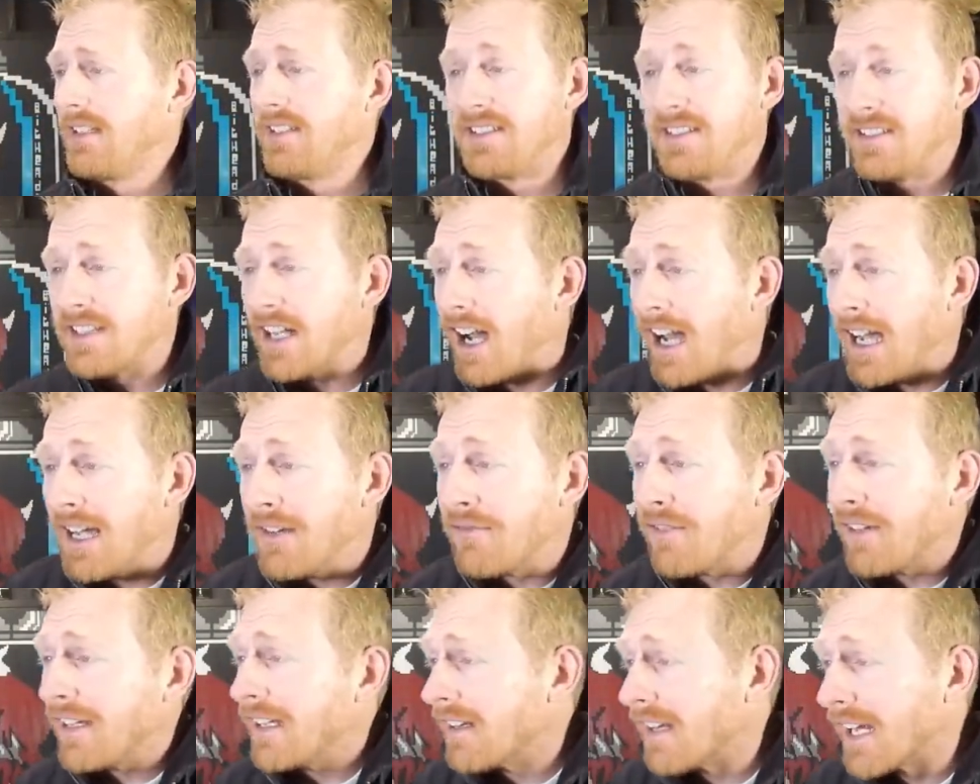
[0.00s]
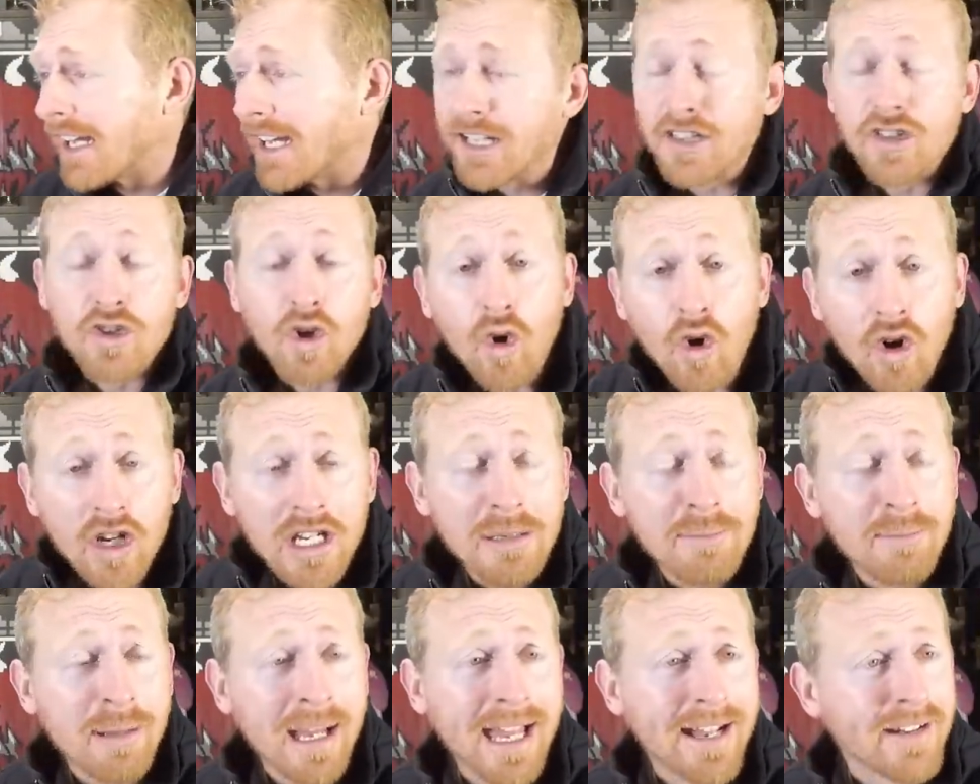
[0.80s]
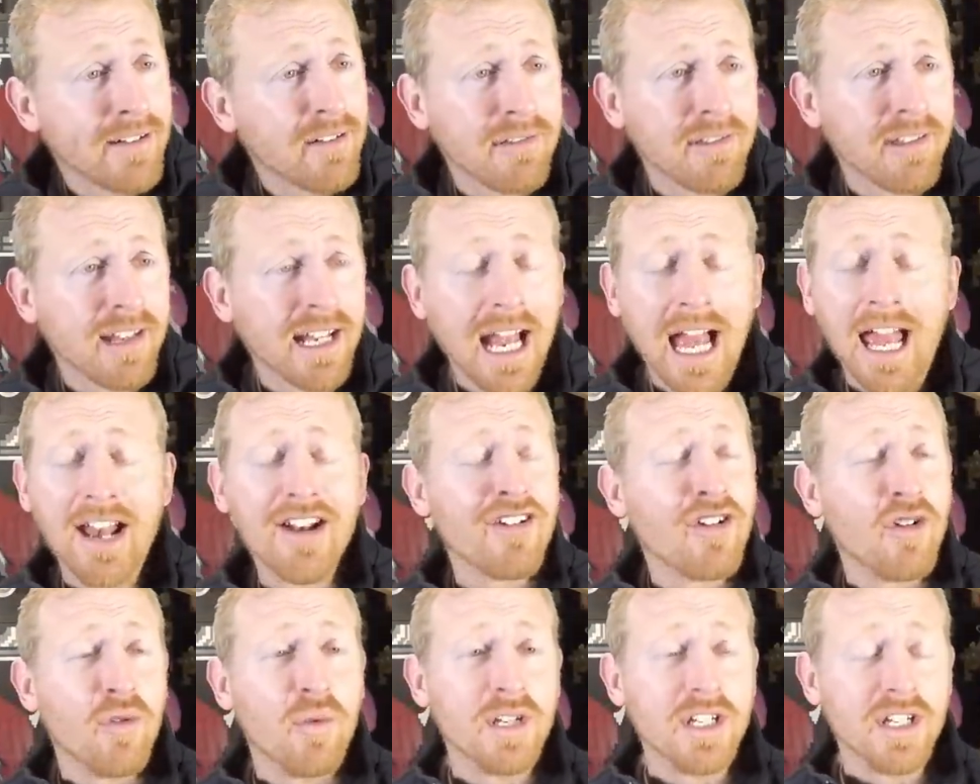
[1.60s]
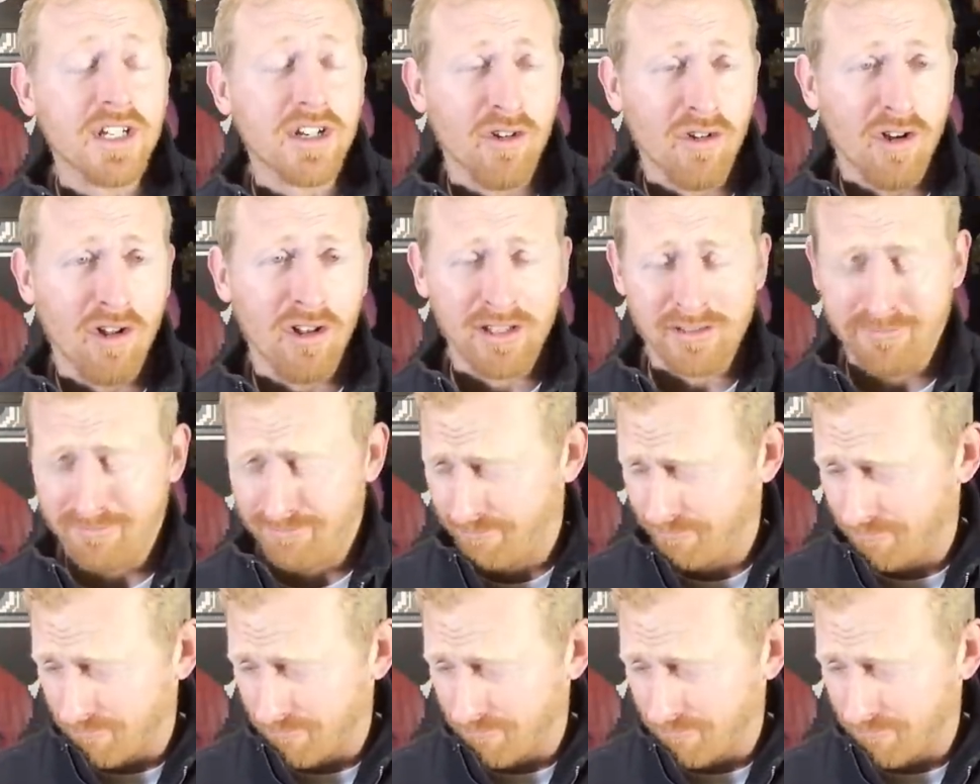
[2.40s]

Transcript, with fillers: diving like a doggy paddle thing. I don't know what you call it.